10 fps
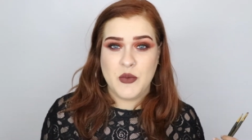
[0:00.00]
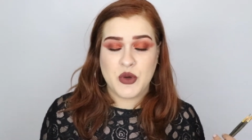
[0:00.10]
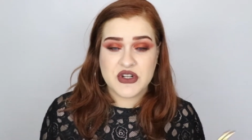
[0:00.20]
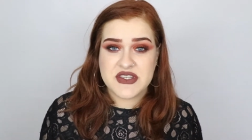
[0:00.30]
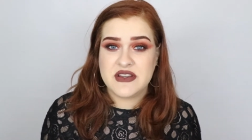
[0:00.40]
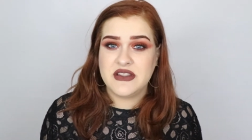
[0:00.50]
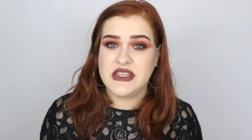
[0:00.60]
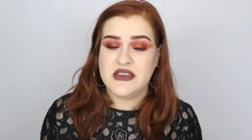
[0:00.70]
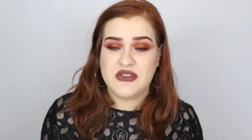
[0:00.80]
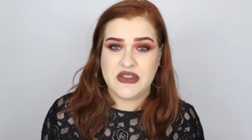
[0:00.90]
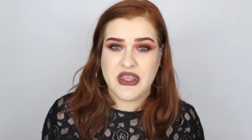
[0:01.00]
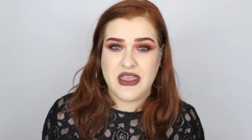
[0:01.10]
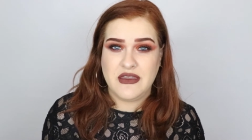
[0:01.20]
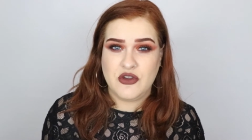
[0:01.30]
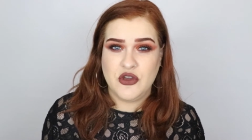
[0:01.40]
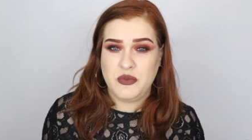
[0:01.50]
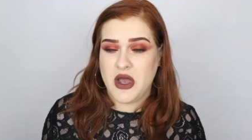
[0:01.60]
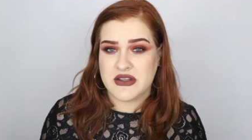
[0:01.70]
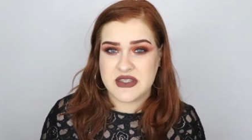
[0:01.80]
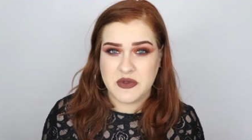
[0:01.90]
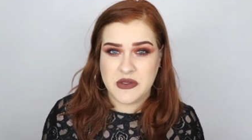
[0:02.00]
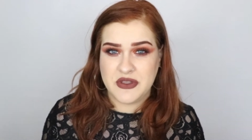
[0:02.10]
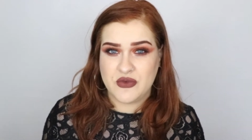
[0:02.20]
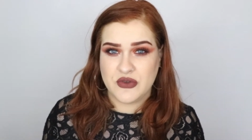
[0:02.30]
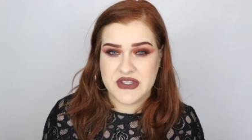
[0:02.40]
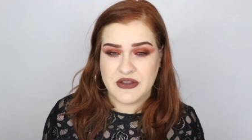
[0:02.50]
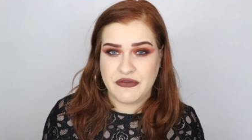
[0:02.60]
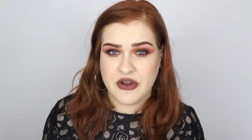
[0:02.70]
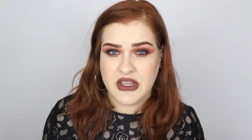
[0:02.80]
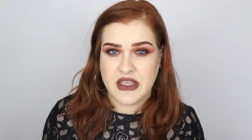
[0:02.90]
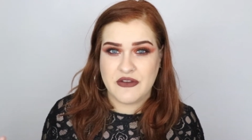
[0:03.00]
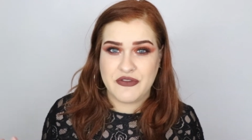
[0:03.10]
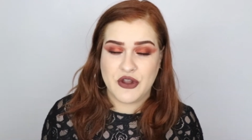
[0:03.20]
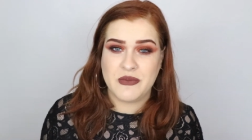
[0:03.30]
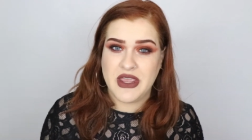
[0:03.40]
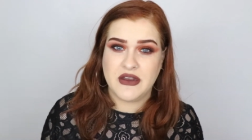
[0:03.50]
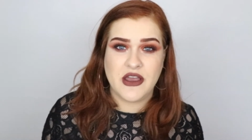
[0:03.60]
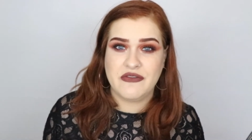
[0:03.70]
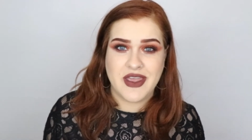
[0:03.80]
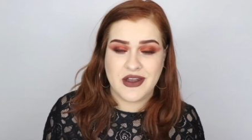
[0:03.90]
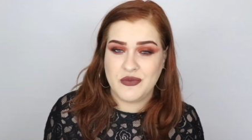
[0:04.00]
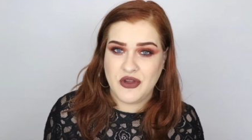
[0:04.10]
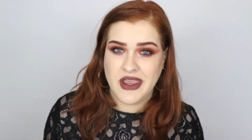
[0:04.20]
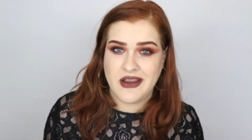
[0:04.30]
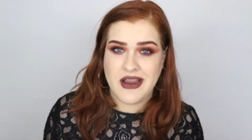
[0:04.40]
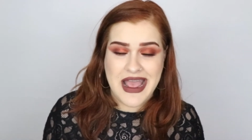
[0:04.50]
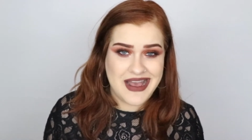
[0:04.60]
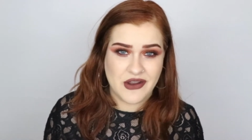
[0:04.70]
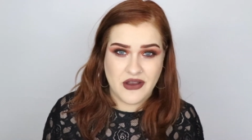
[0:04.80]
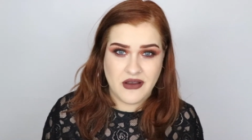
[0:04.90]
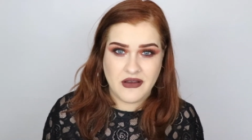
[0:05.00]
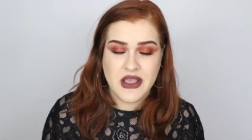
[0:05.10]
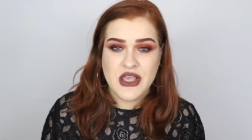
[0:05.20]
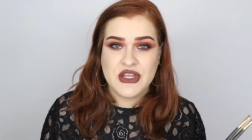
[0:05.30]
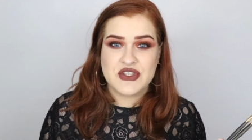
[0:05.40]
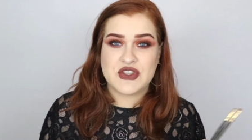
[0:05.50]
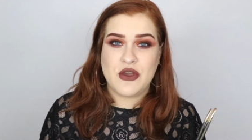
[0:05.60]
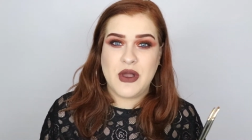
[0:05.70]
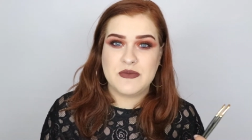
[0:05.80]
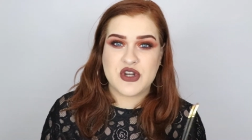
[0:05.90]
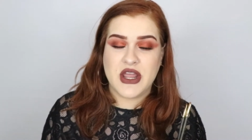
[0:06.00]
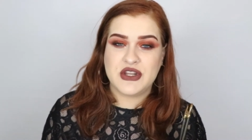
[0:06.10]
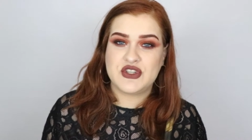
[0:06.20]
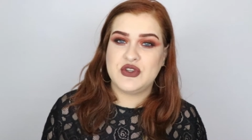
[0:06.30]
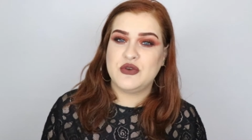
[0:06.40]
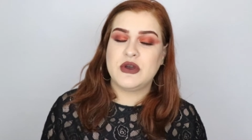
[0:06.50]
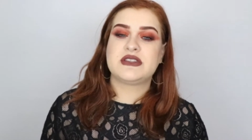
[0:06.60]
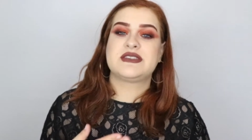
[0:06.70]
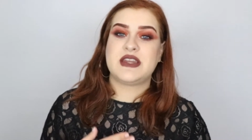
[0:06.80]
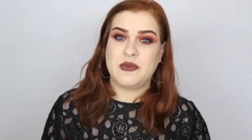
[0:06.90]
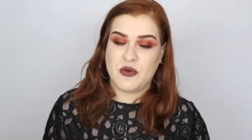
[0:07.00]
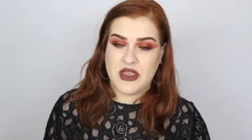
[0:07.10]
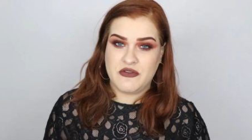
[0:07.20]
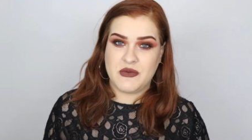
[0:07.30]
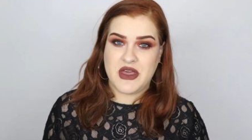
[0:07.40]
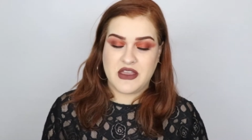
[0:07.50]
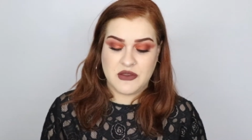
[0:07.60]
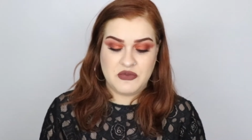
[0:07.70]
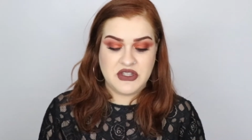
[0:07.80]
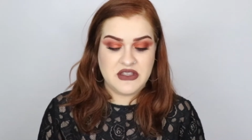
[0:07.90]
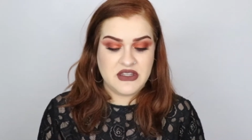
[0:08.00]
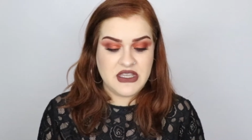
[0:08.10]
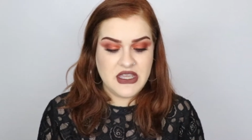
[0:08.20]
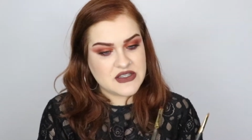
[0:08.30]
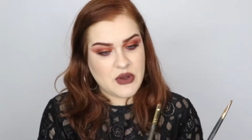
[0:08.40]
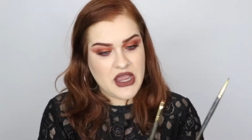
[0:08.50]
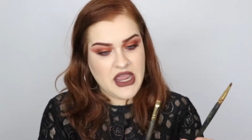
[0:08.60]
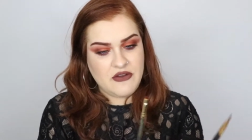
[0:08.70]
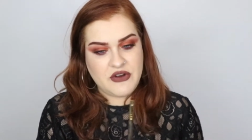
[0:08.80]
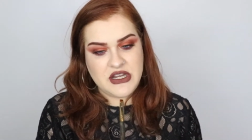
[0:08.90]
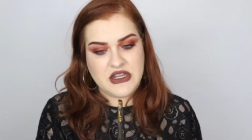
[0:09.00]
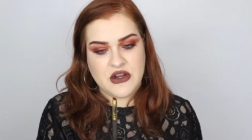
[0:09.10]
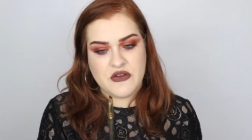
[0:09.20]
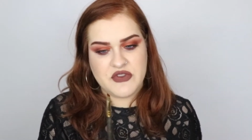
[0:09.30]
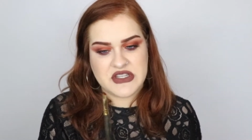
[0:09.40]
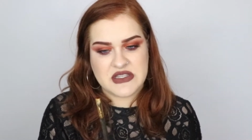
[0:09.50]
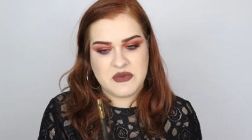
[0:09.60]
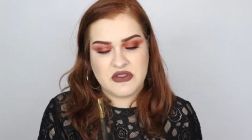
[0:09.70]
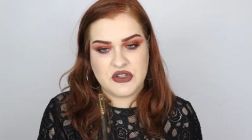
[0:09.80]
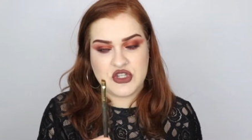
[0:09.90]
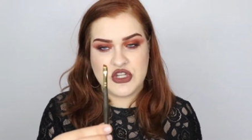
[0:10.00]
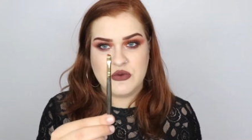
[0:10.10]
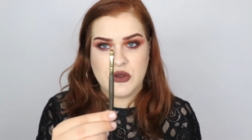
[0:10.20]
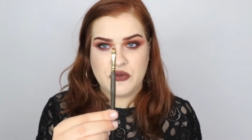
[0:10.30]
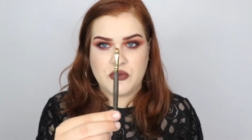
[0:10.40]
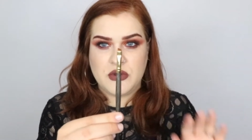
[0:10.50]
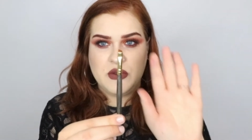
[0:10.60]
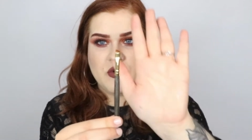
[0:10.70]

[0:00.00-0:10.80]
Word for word: personally that they could possibly be cruelty free if they're made of animal hair at all. So I'm trying to step away from that completely. So I have right here the Smith 203